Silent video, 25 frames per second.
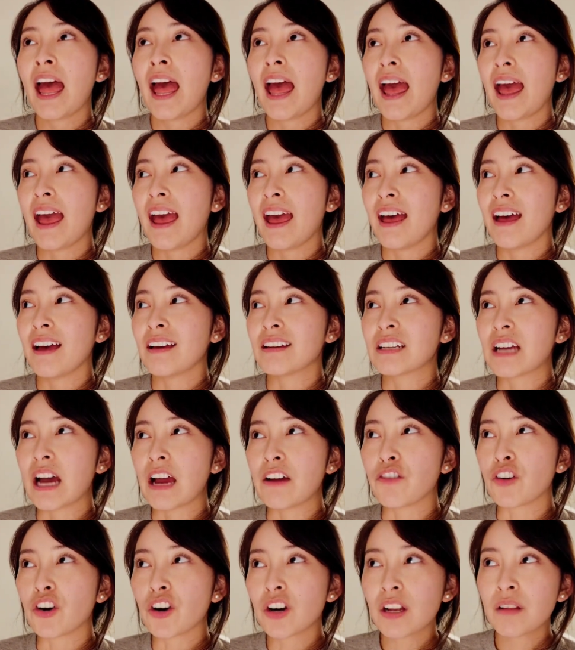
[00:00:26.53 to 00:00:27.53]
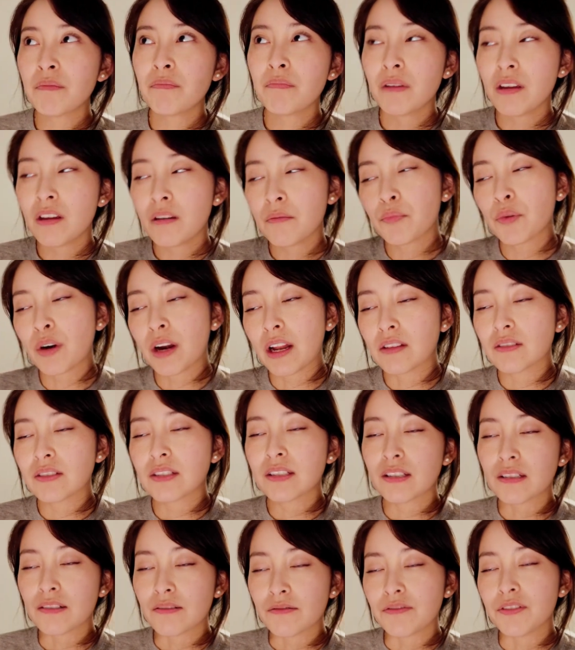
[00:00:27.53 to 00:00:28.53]
And I've heard it being
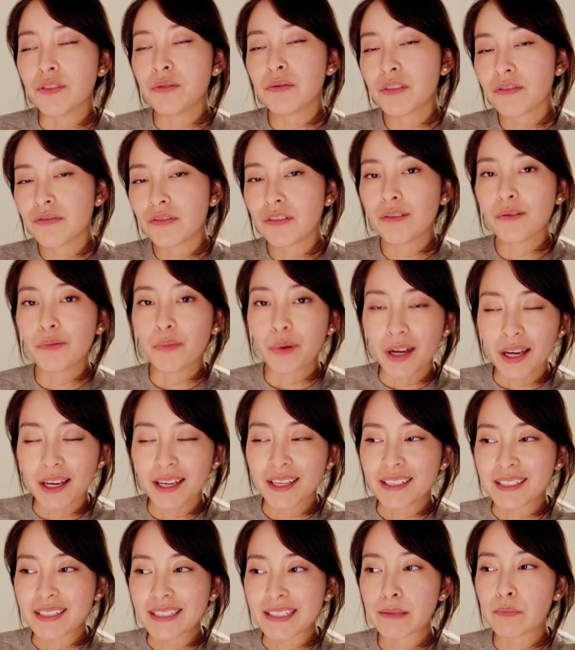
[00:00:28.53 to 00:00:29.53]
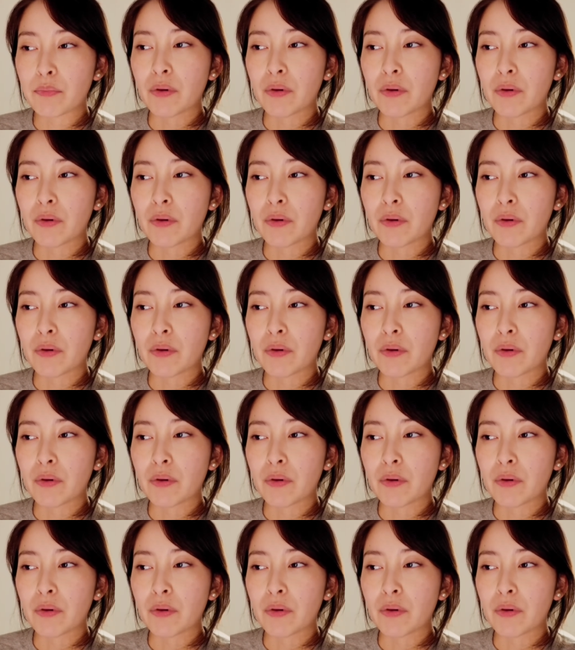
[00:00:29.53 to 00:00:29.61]
pronounced a few different ways,